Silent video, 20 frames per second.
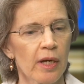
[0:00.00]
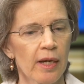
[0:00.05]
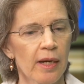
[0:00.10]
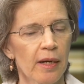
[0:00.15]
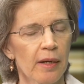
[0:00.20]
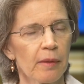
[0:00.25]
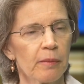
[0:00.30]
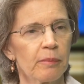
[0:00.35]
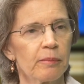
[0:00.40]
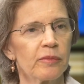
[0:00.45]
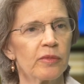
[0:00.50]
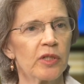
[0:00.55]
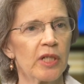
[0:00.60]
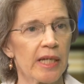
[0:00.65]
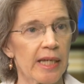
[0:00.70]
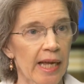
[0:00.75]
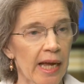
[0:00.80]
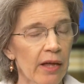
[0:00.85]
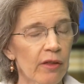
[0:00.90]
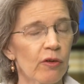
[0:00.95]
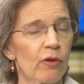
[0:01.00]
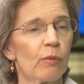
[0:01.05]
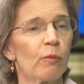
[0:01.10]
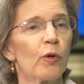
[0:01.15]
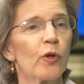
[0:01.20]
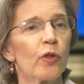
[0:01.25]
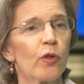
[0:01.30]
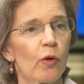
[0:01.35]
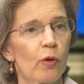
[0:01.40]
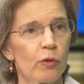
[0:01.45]
um, together,
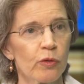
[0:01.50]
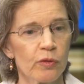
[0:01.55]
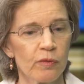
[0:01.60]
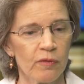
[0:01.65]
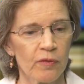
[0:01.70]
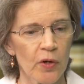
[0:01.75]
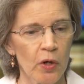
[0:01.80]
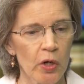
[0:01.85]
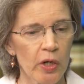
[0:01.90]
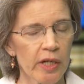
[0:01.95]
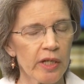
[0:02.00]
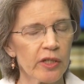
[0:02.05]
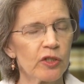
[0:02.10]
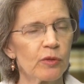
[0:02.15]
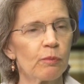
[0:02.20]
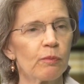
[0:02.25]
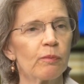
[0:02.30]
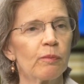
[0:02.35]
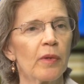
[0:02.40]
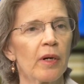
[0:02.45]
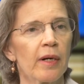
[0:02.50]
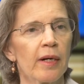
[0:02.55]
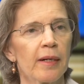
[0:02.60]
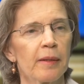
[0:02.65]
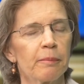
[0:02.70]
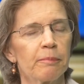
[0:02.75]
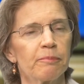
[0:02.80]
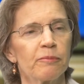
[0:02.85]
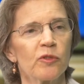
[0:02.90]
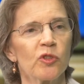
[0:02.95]
put those various
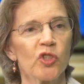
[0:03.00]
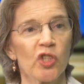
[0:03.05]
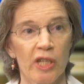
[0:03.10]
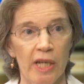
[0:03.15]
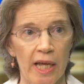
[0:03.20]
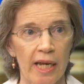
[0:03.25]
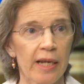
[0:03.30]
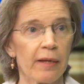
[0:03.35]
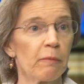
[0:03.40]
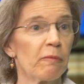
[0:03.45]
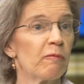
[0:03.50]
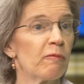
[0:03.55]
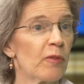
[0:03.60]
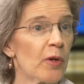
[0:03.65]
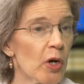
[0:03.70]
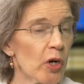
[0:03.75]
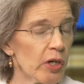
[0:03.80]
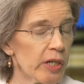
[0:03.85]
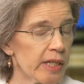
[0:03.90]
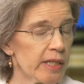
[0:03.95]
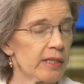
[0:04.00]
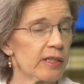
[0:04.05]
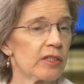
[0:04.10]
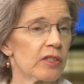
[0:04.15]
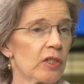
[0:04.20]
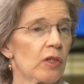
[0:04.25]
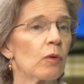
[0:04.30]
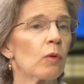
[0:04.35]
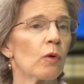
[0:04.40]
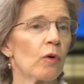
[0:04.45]
um, genetic
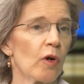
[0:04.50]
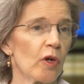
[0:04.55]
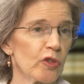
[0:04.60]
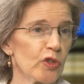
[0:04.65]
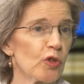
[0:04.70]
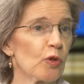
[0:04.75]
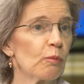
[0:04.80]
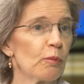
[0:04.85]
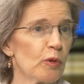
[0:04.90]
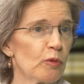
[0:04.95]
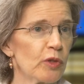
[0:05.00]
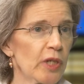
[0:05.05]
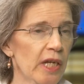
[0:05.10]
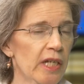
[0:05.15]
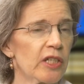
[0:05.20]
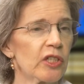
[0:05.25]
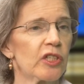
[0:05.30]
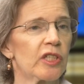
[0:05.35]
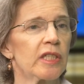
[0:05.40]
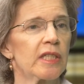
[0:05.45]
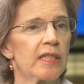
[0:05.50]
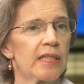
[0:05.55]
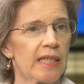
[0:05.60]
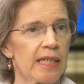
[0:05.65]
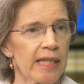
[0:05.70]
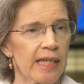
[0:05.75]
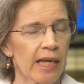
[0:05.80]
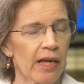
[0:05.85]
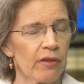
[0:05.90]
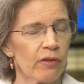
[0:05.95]
variants or also mutations
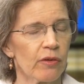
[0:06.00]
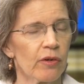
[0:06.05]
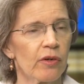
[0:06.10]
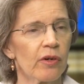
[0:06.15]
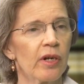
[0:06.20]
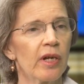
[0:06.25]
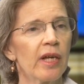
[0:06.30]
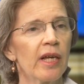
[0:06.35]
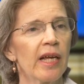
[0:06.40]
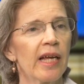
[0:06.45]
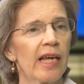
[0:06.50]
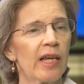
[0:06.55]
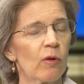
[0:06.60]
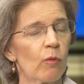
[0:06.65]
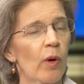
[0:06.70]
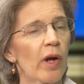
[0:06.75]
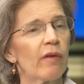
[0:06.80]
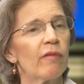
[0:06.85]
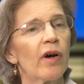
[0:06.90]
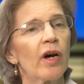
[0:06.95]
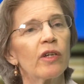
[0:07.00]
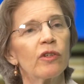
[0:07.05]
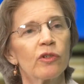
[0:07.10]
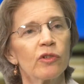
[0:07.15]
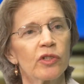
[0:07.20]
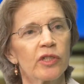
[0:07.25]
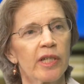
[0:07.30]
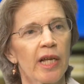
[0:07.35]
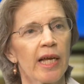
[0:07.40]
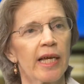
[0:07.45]
together in a way of
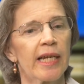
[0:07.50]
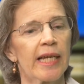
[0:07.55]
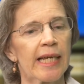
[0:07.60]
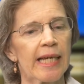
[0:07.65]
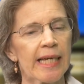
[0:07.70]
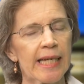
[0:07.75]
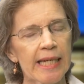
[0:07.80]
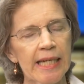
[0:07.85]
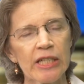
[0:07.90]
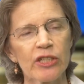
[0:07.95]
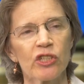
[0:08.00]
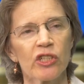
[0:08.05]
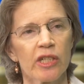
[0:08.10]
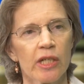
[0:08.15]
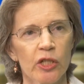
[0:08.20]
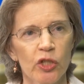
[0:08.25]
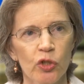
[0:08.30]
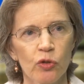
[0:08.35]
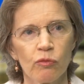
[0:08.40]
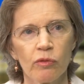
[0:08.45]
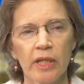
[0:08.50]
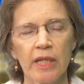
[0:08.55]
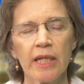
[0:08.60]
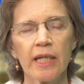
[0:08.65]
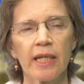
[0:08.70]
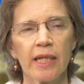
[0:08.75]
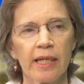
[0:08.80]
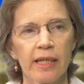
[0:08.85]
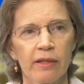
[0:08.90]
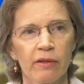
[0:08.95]
understanding each
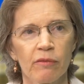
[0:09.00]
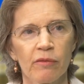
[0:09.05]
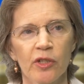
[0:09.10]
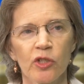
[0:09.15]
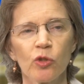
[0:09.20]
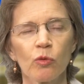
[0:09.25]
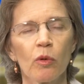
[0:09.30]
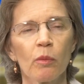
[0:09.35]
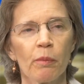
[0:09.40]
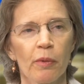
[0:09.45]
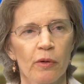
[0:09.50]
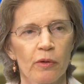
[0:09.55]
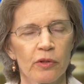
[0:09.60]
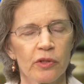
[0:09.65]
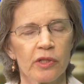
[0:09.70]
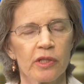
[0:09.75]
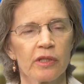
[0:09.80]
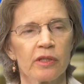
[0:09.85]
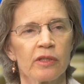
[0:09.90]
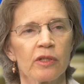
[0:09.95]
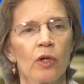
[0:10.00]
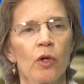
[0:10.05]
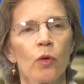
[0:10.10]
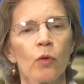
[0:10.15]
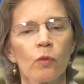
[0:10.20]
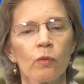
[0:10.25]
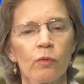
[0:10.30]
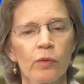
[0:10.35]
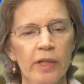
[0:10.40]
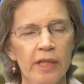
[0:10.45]
unique individual person's
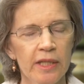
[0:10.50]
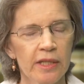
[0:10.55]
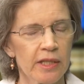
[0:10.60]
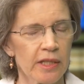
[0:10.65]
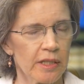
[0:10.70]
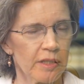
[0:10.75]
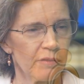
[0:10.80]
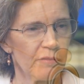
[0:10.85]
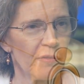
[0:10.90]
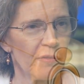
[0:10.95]
reason